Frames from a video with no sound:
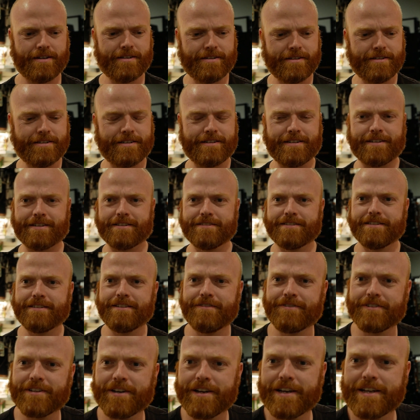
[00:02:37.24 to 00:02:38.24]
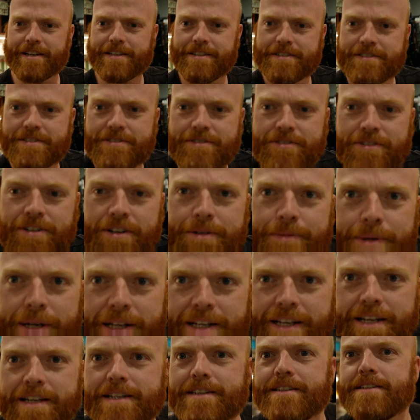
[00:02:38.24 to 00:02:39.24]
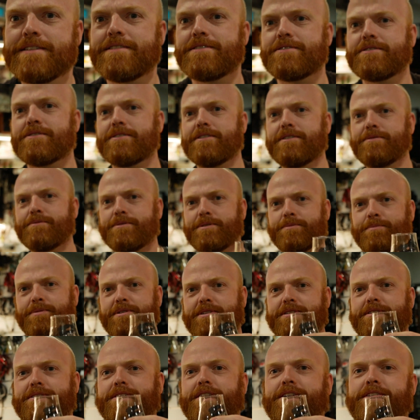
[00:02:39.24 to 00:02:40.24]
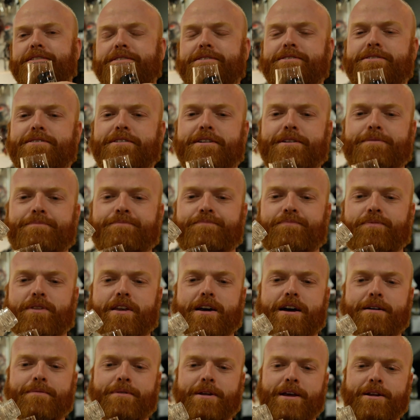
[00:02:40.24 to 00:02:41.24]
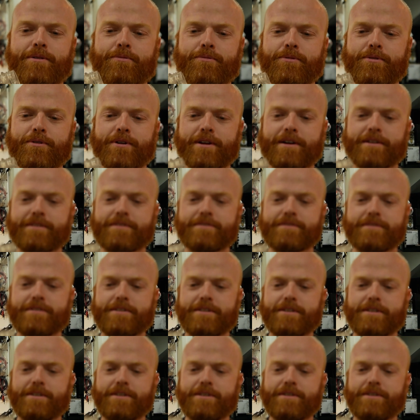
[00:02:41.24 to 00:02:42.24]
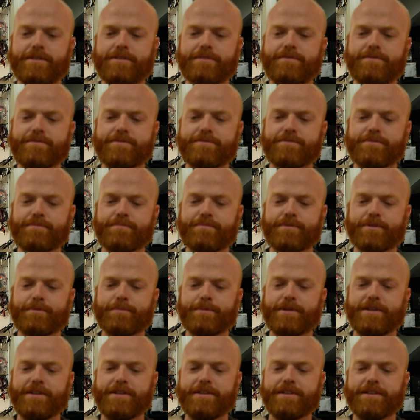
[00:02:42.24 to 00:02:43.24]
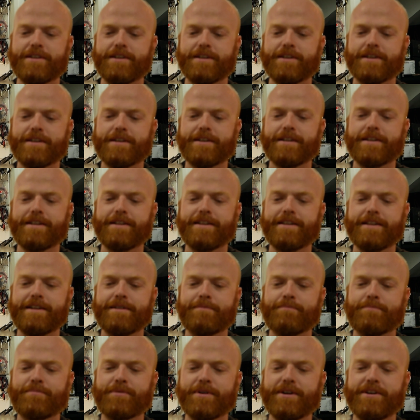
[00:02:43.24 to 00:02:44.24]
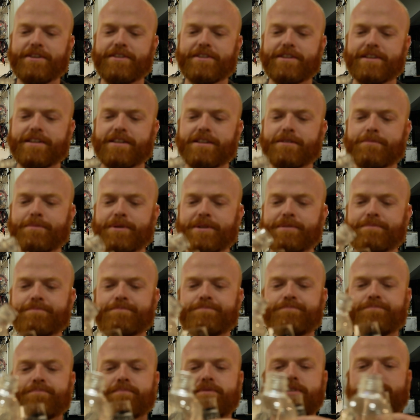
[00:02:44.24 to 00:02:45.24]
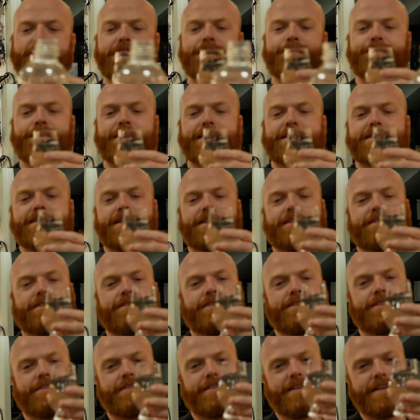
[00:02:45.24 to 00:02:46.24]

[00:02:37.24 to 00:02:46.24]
I don't even know how to describe it. Again, let's try it with a bit of SodaStream, carbonated water, which will probably let it breathe a little bit, take it back down to earth.